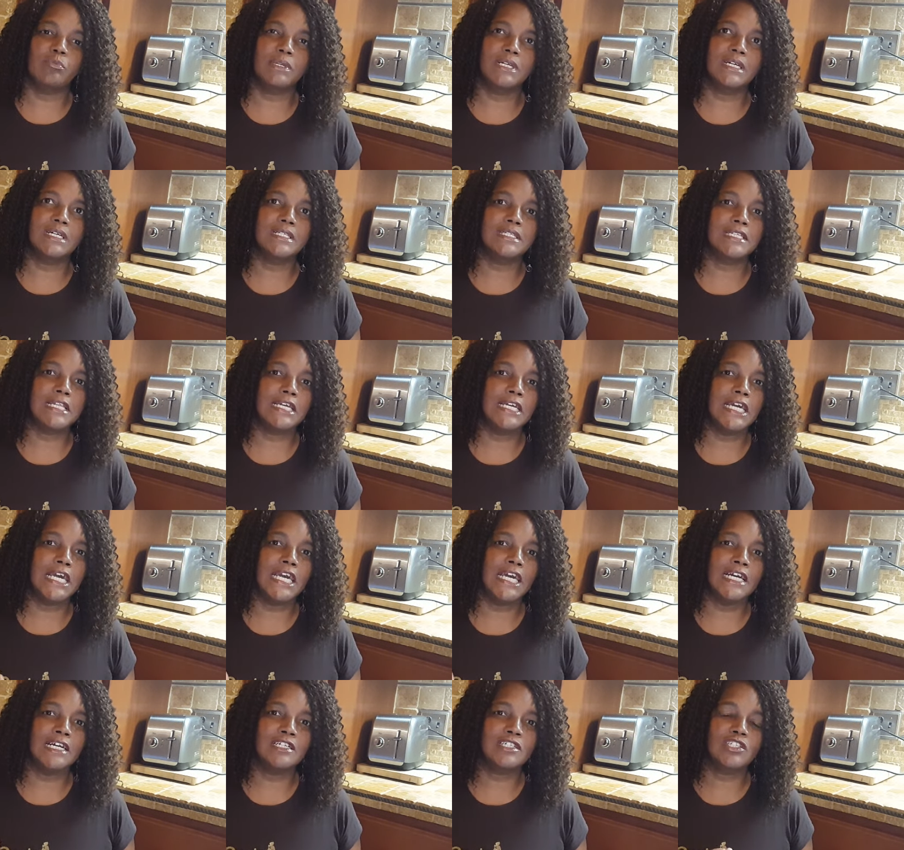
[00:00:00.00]
because they
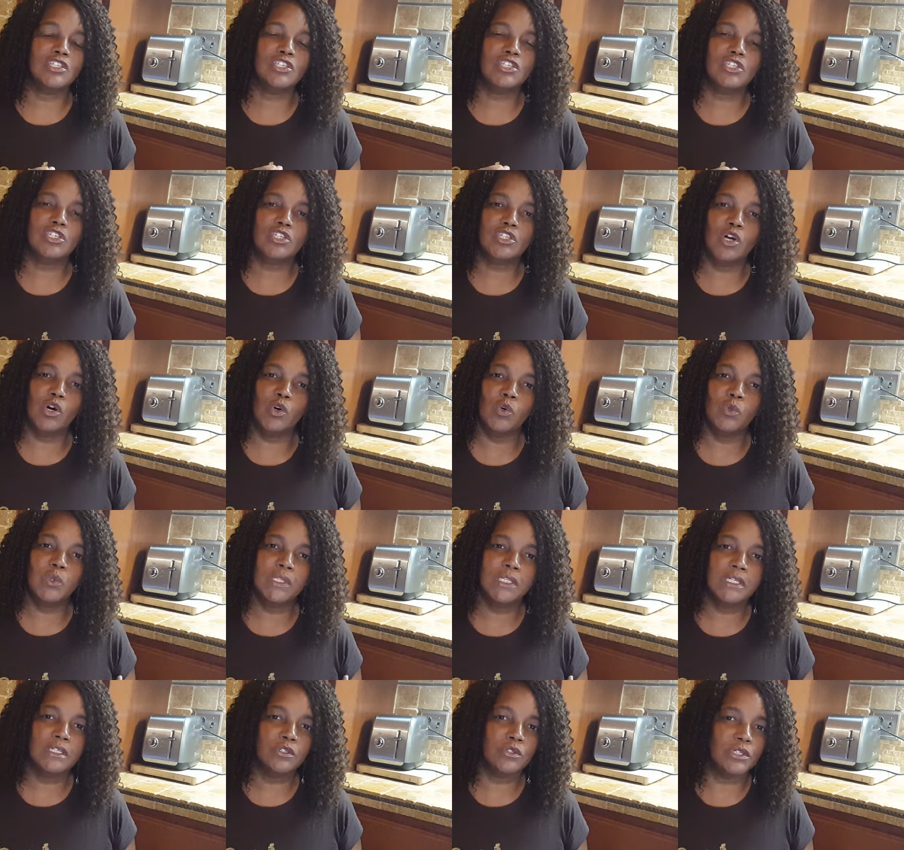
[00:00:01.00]
had so
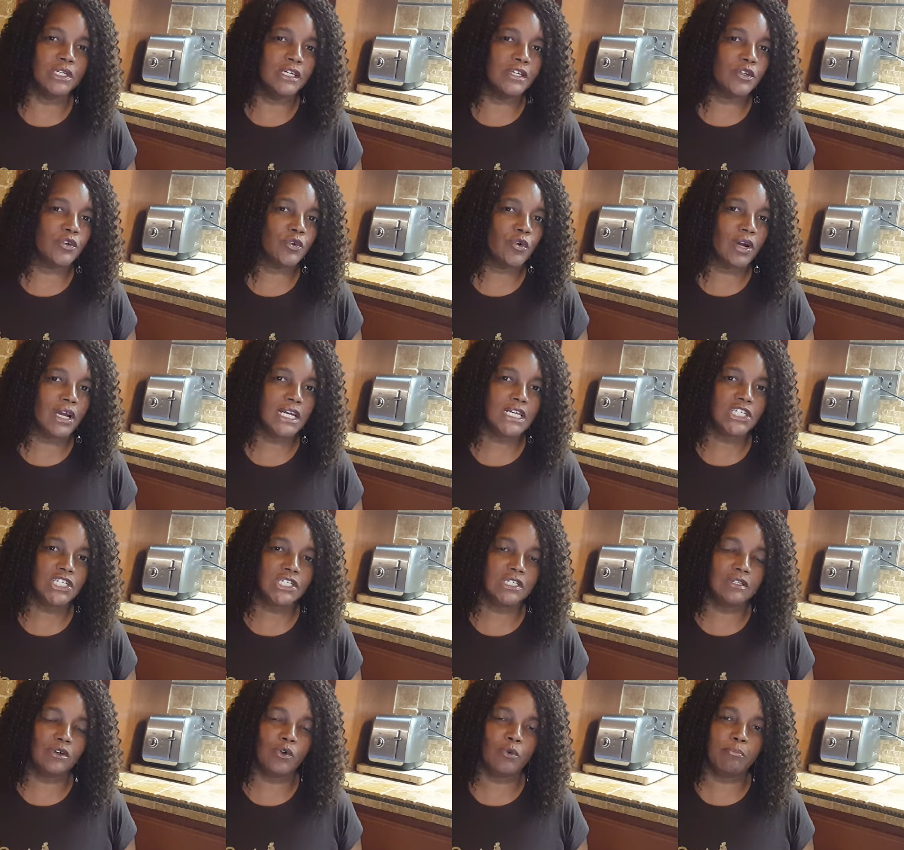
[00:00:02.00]
little
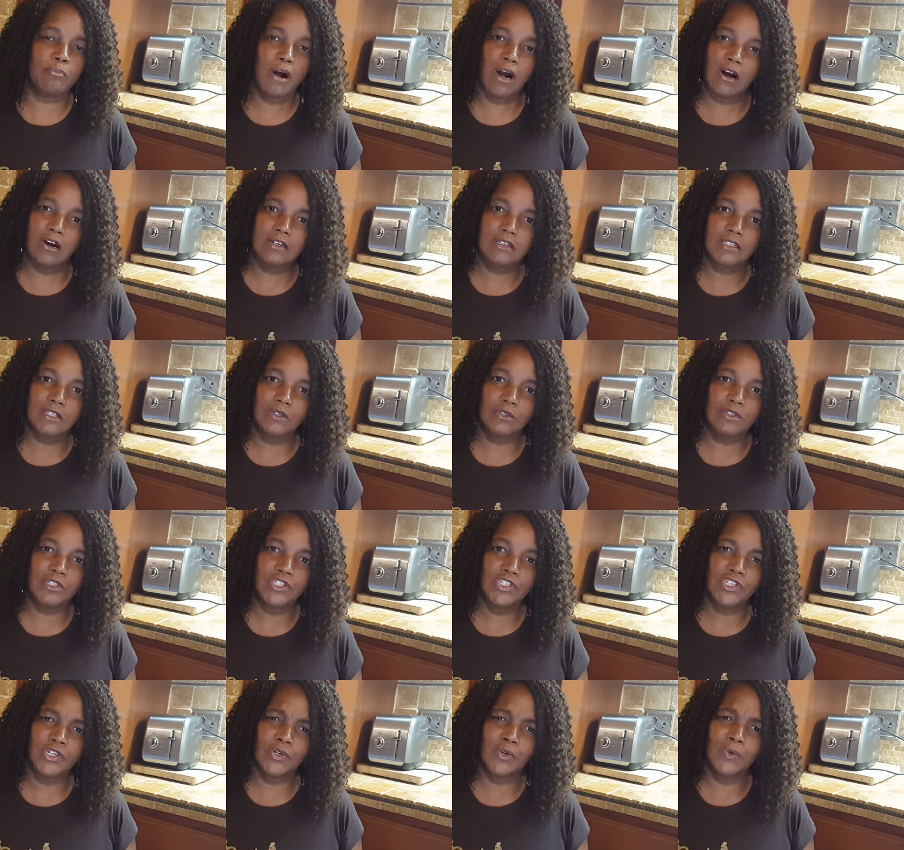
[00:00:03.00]
interaction or parts on the
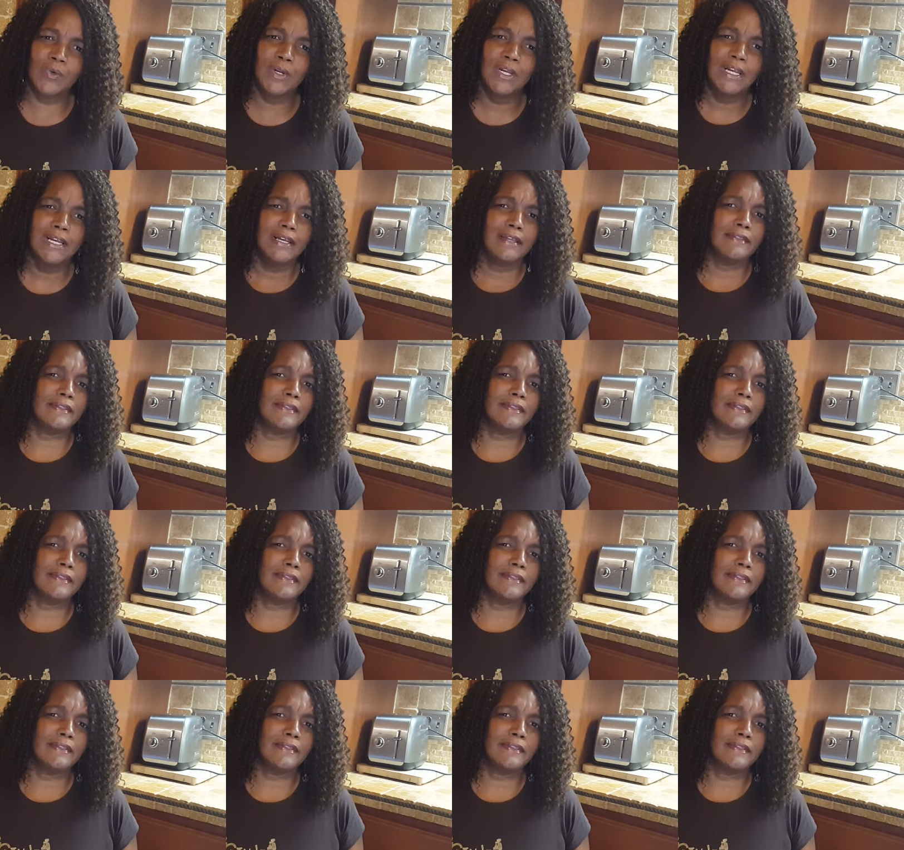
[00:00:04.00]
show